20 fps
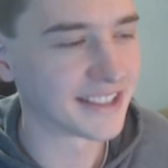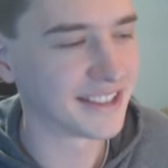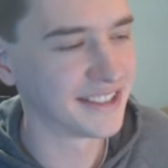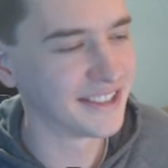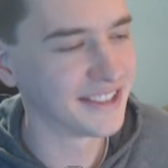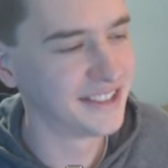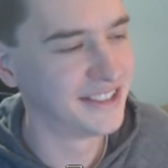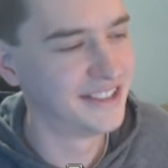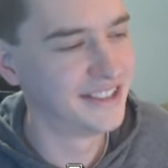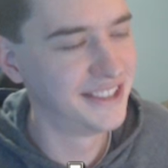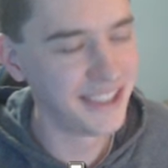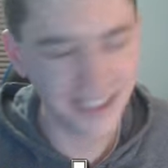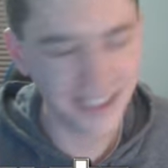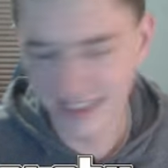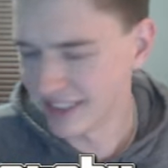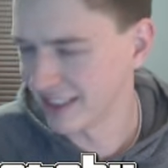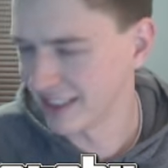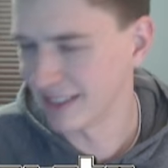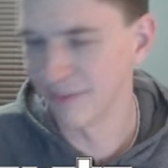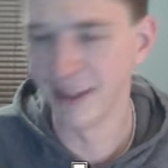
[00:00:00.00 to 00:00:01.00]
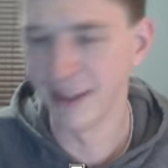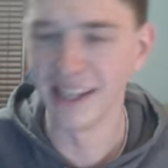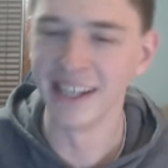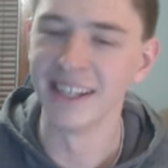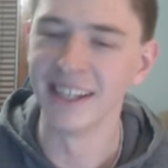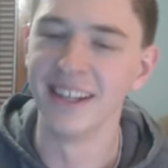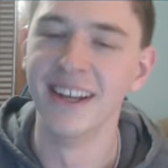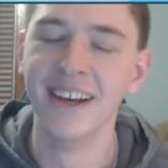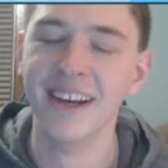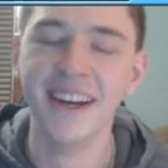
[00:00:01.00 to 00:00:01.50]
Jeez,
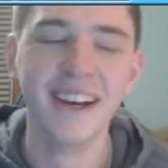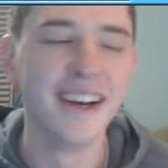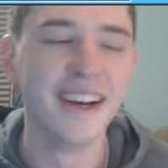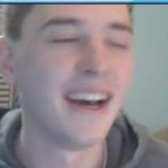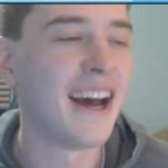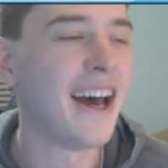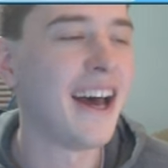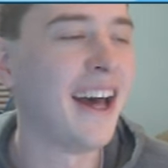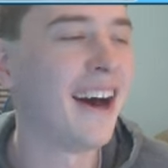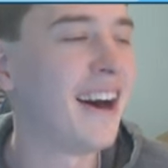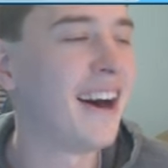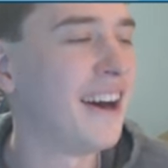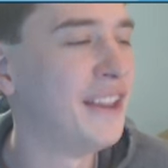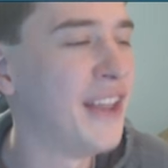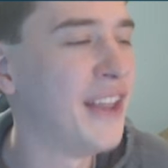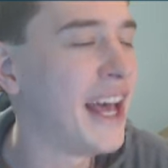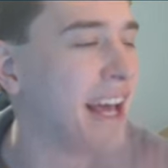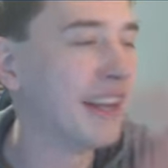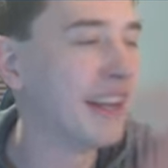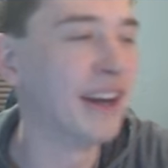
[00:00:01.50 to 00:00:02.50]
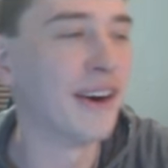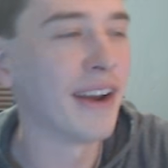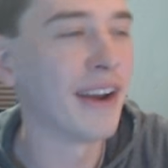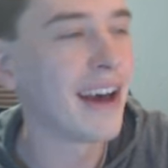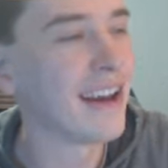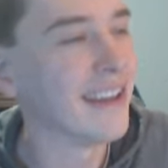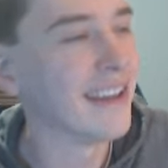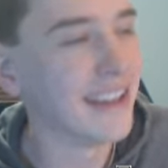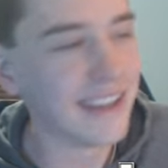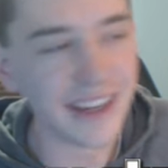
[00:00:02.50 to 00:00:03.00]
man. I, on that note,
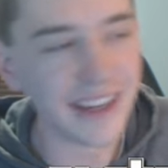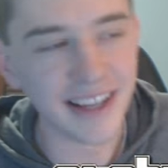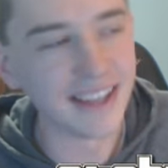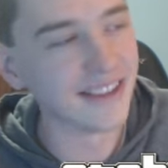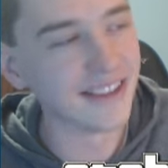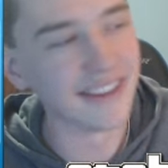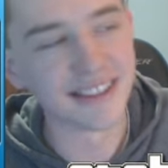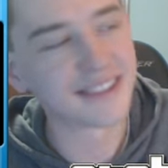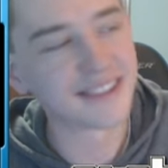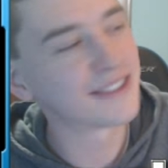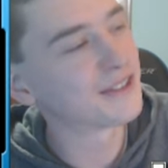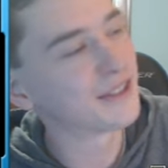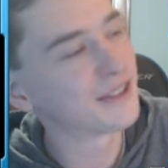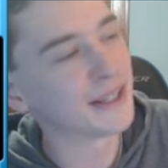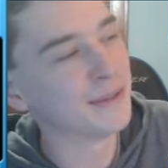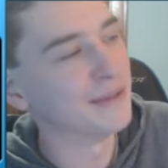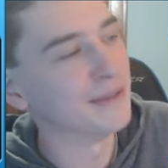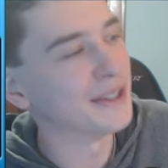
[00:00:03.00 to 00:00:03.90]
I need to end this stream,